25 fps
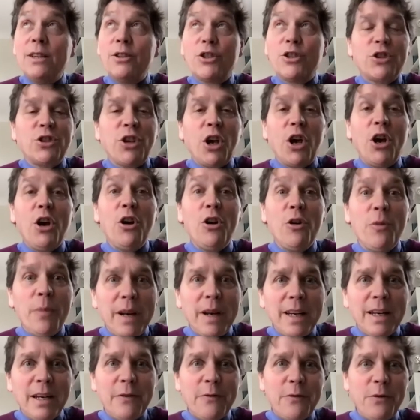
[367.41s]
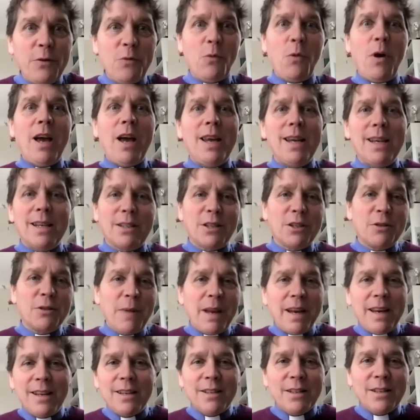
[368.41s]
so many different ways, as
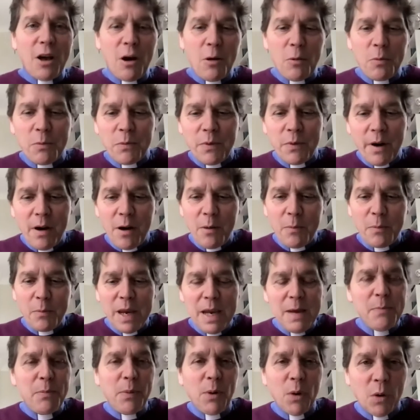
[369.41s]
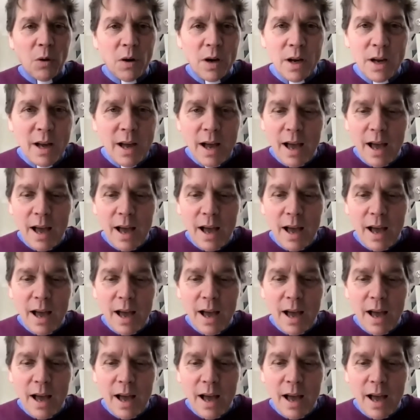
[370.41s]
many as there are people,